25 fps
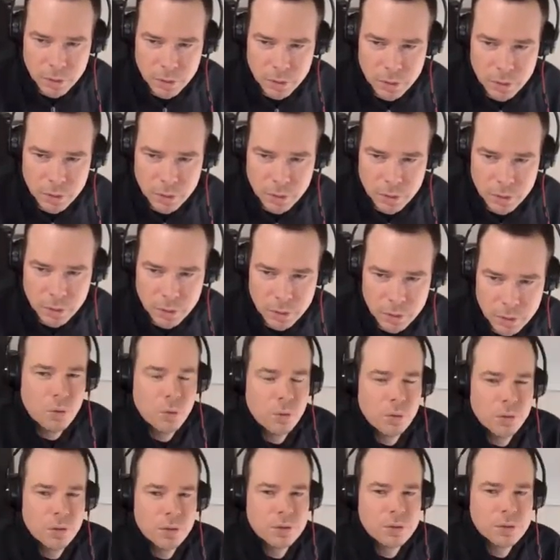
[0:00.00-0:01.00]
We'll just do the
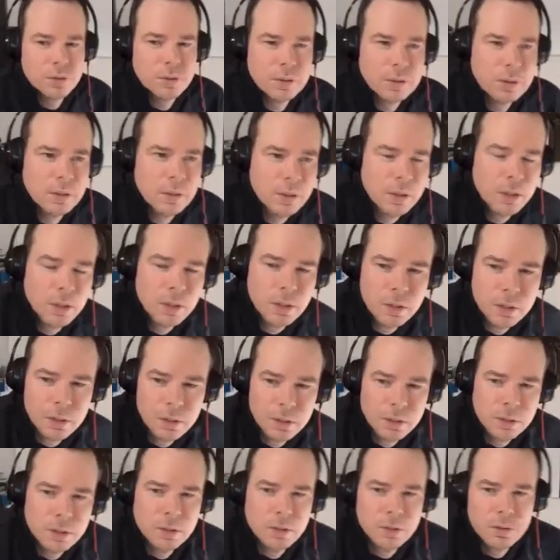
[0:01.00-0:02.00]
corners.
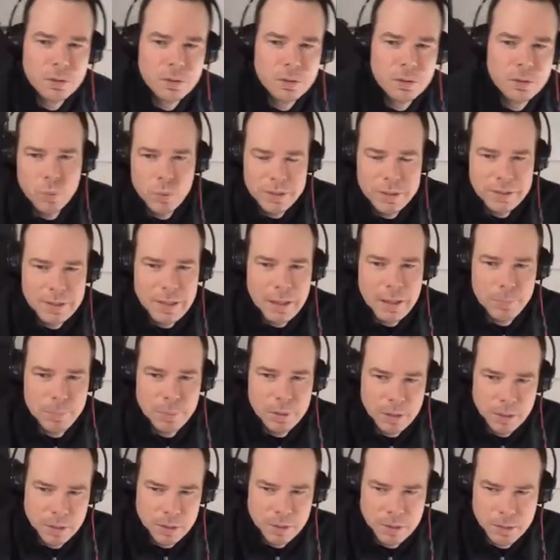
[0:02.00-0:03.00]
So what's
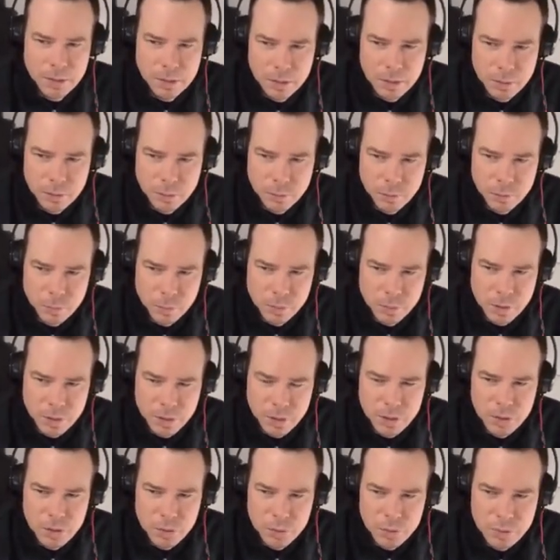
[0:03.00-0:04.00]
happening? We're
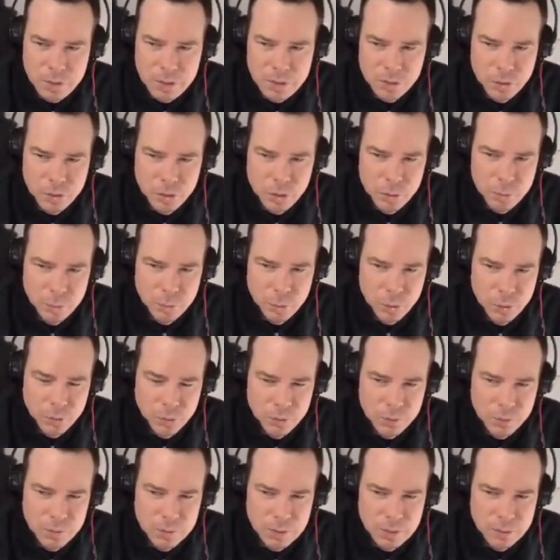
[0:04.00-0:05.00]
going to do these two
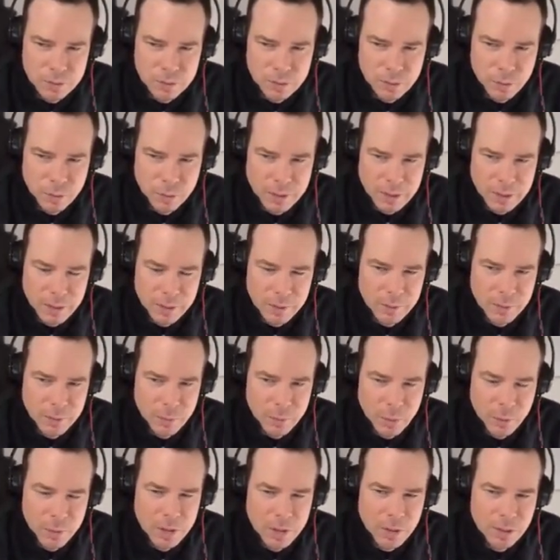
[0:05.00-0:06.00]
moves. So in
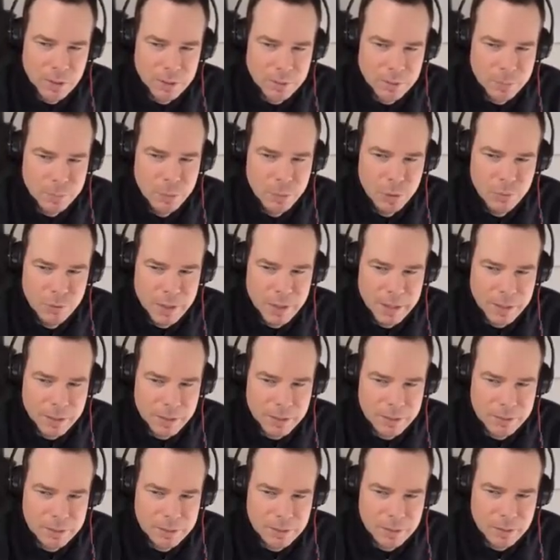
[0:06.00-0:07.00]
what we call a move
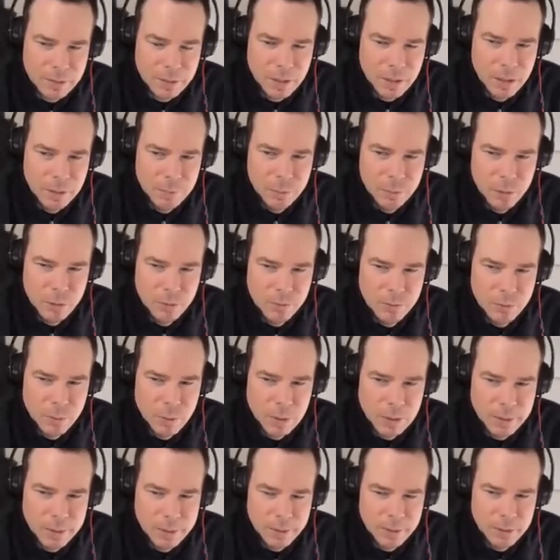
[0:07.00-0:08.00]
X and move
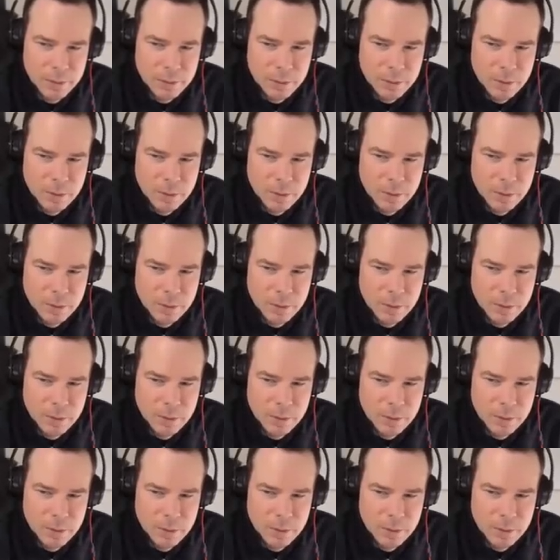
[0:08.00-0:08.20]
Y.